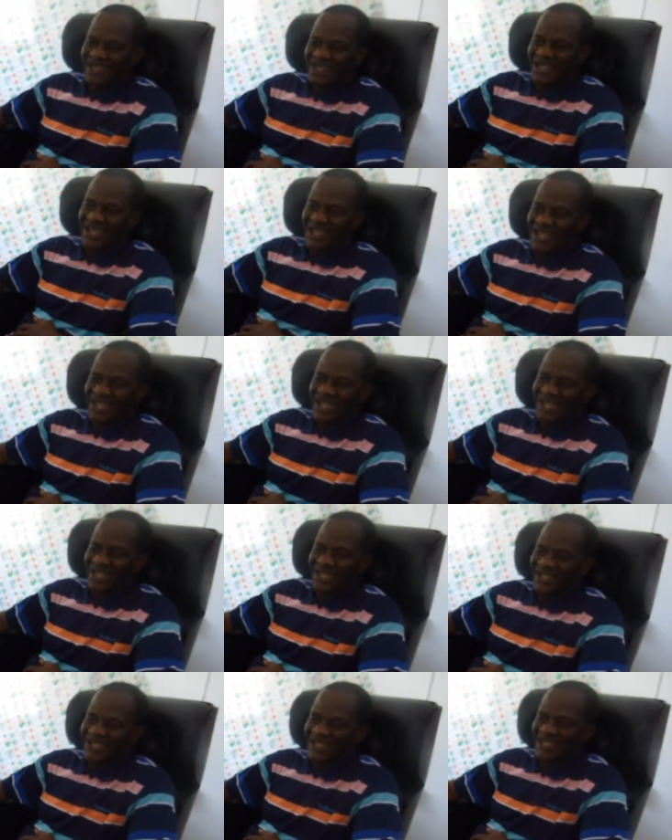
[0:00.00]
uh,
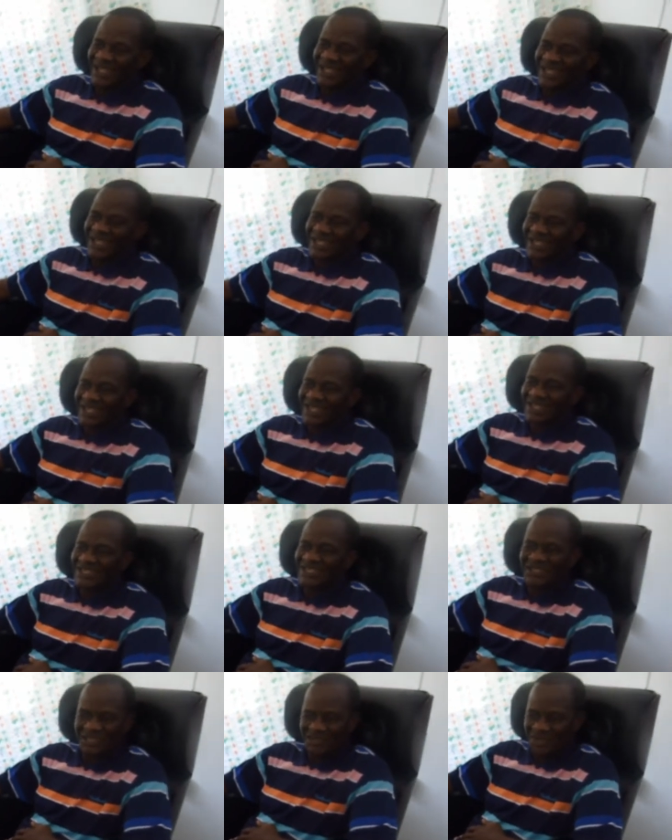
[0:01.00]

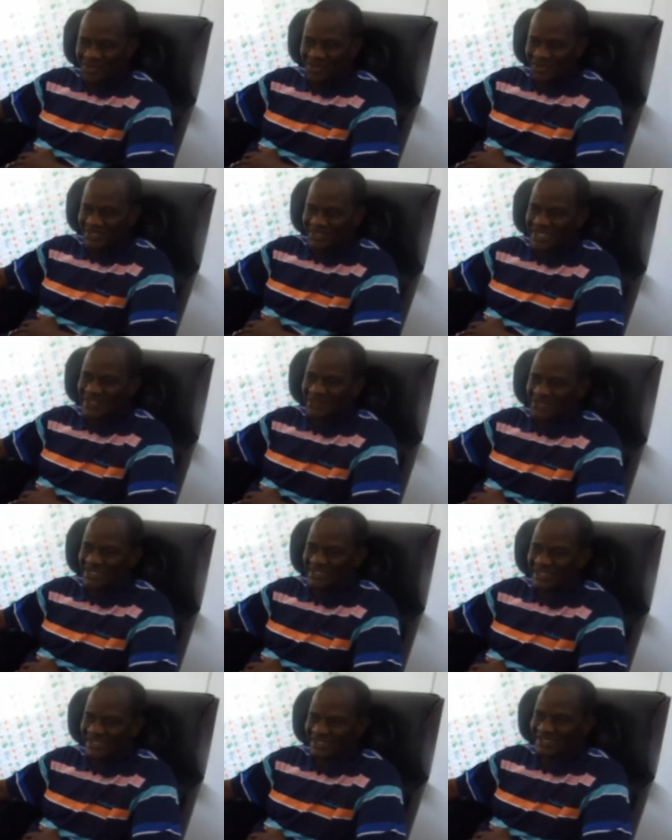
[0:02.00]
insecurity
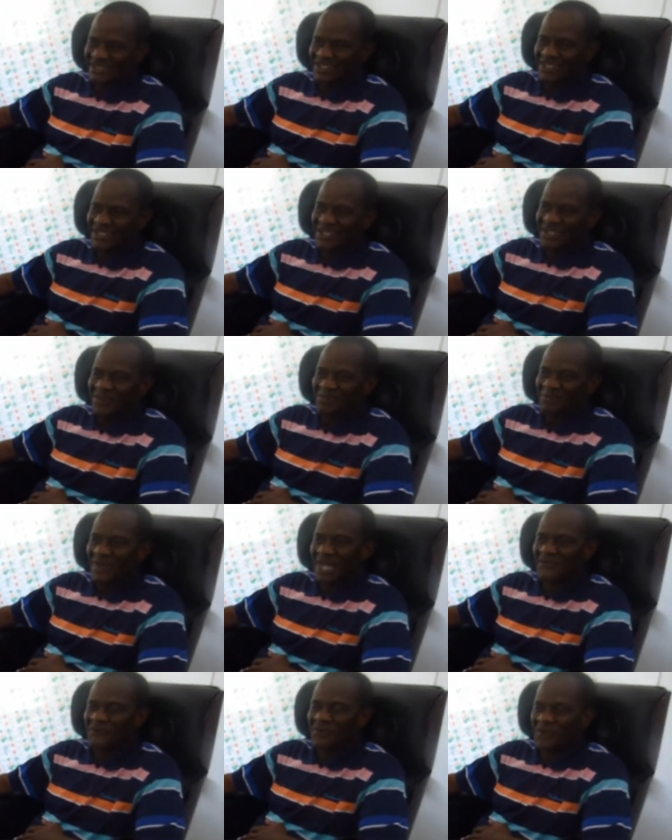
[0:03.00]
reasons.
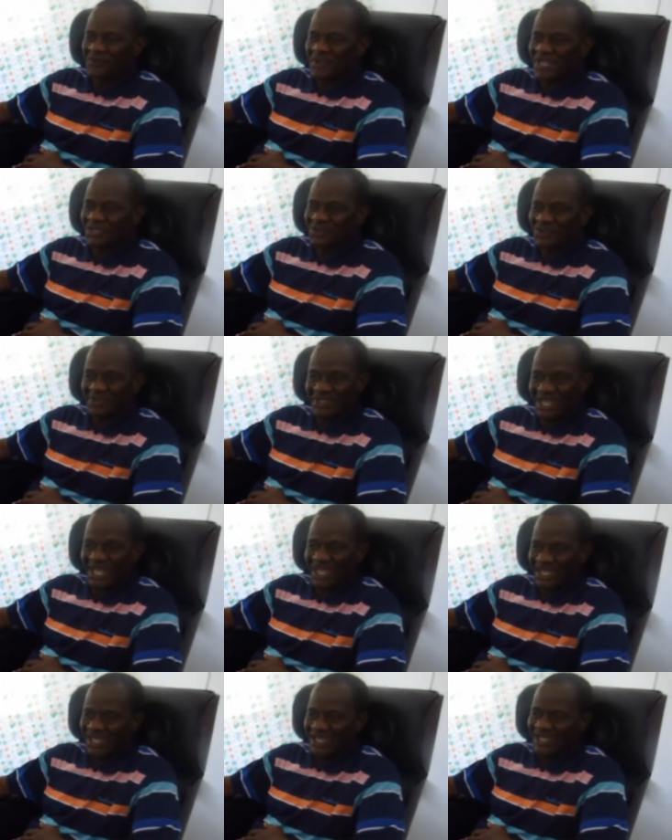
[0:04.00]
But for us
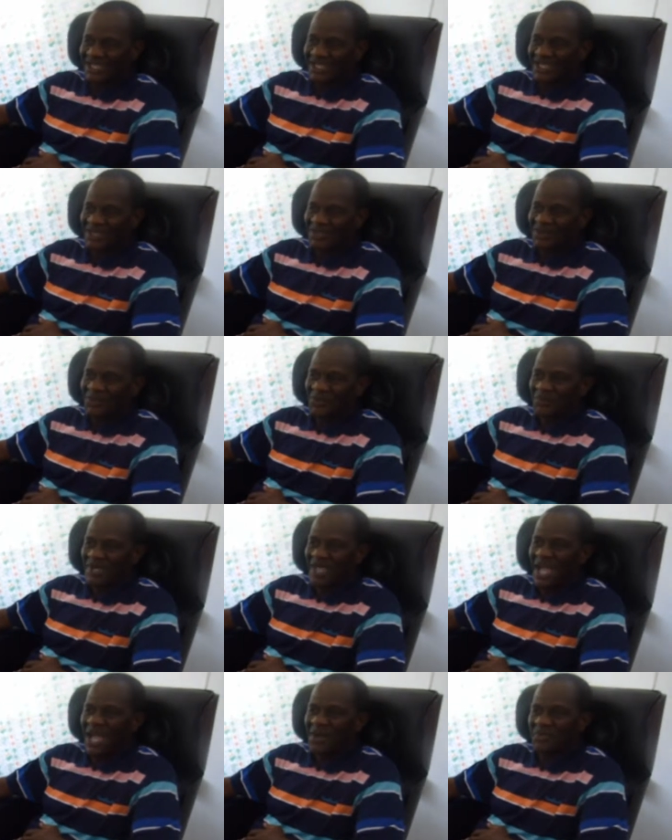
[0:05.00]
today,
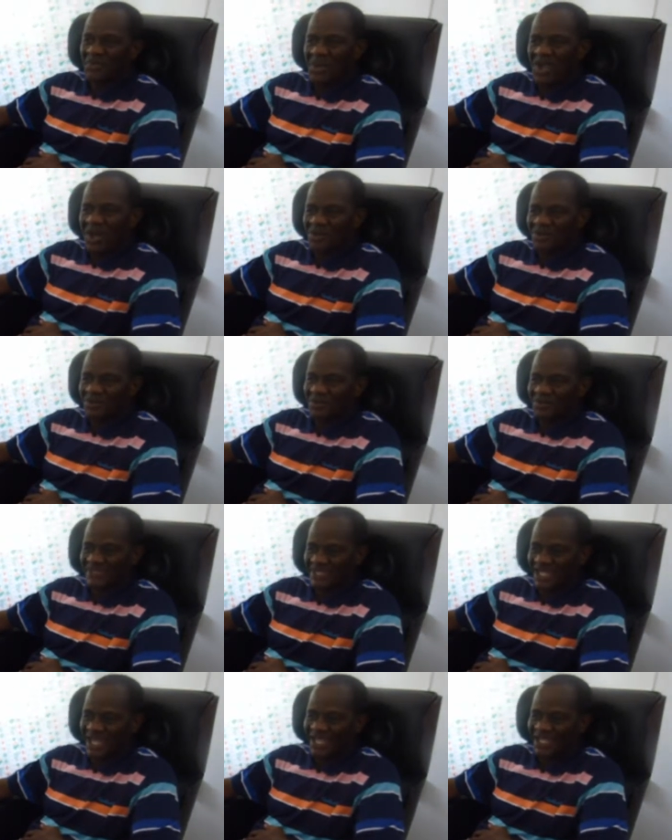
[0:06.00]
we are proud to
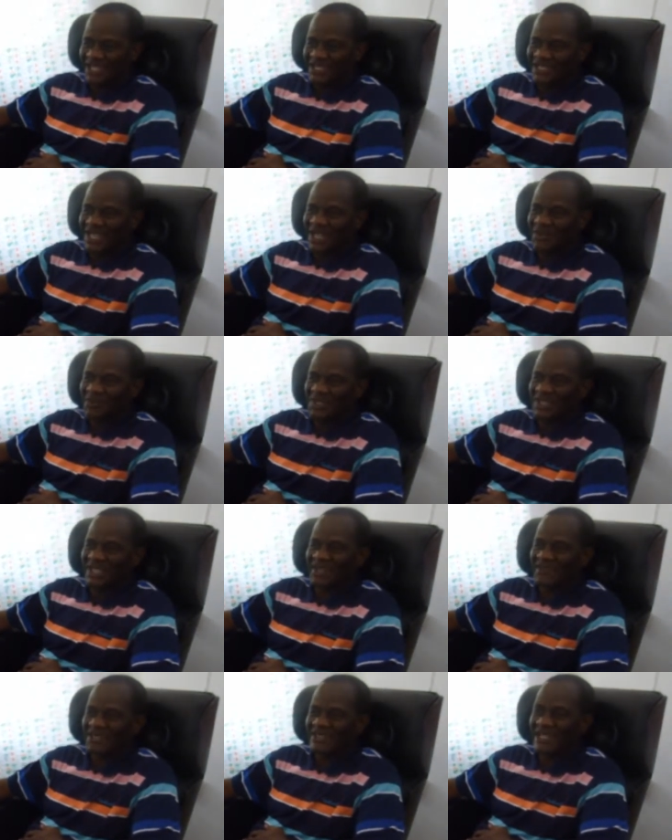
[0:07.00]
say that with
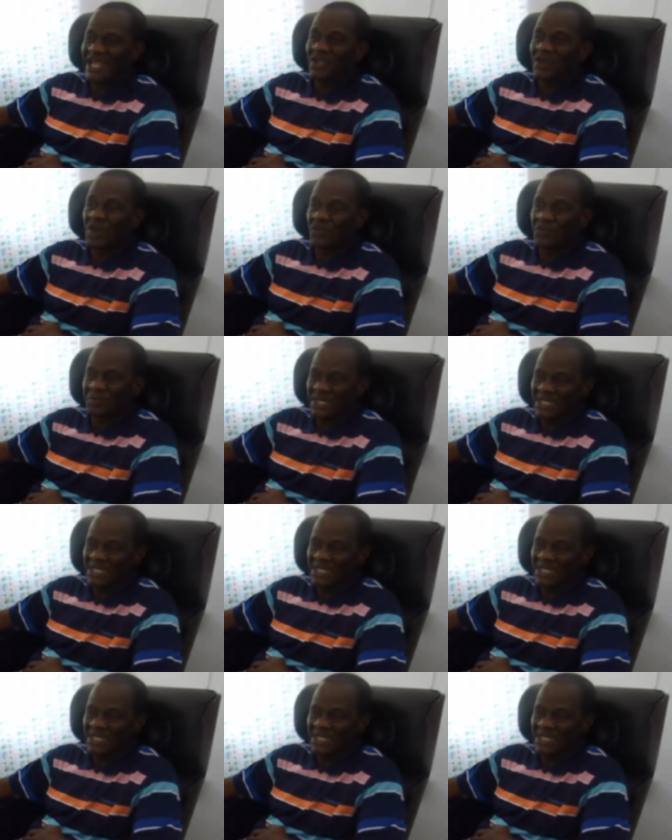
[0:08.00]
the return of